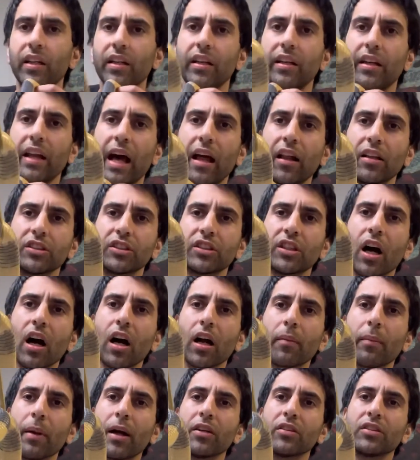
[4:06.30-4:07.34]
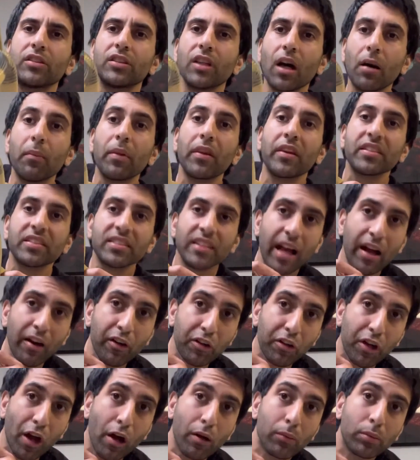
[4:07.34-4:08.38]
Now let's talk about some of the snouted
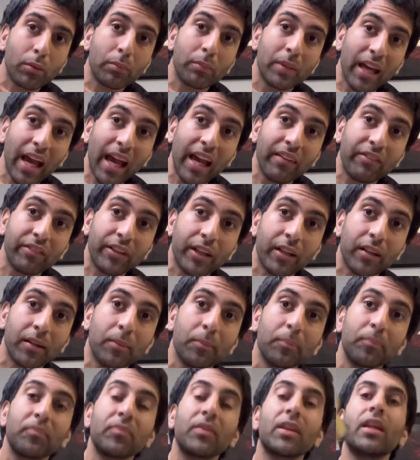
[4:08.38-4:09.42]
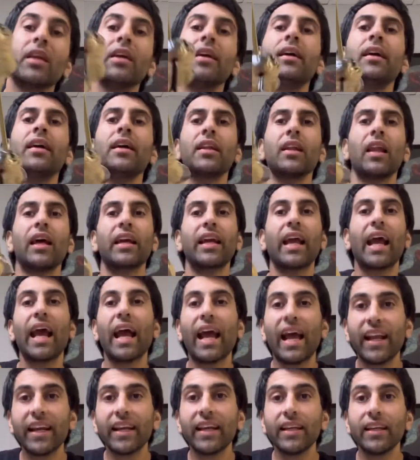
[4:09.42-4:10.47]
cobra behavior. Like
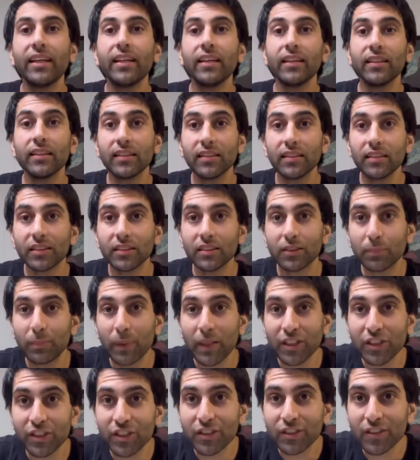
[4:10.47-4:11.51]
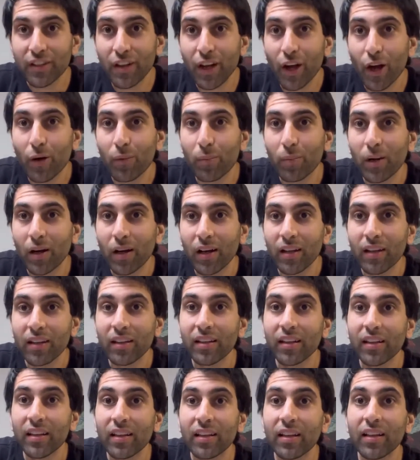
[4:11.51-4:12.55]
any species of cobra,
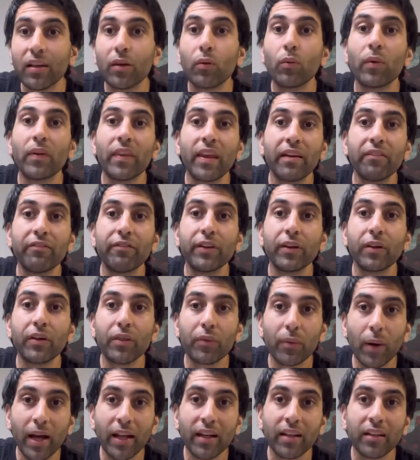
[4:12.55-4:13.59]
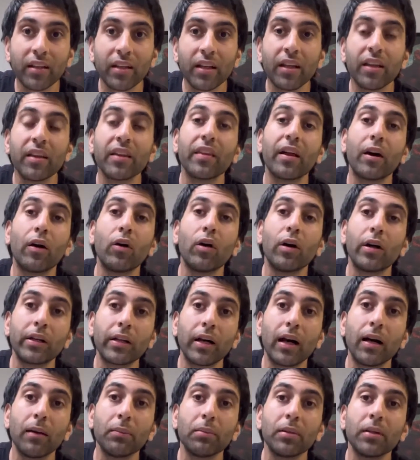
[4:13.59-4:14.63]
when they feel threatened, they'll hood
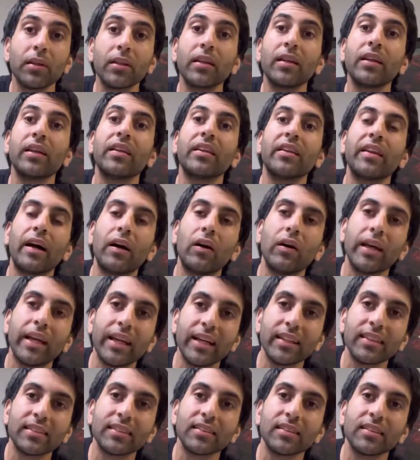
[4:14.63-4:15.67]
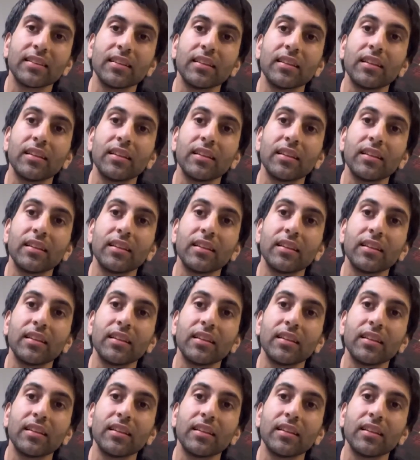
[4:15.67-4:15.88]
up, they'll hiss,